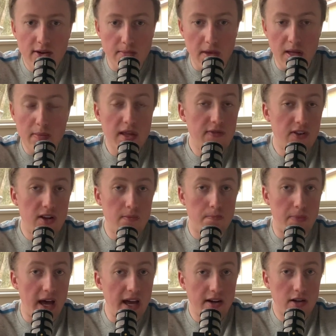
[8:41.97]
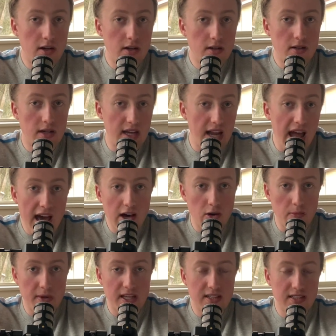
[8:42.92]
and maybe even better
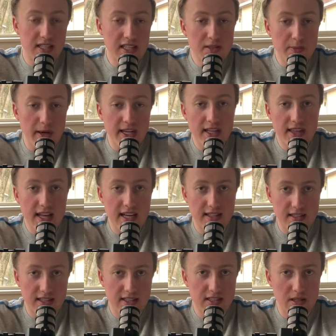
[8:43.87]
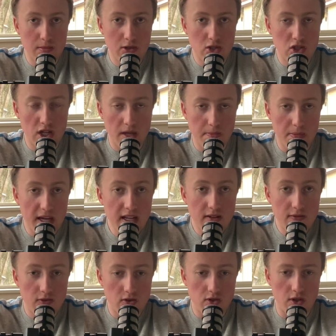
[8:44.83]
now because he's been in that system with Sean
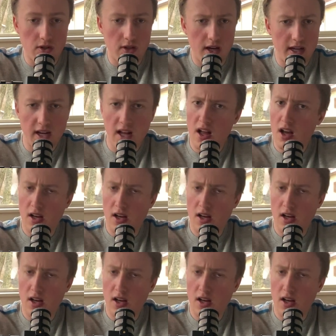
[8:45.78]
Payton for so long.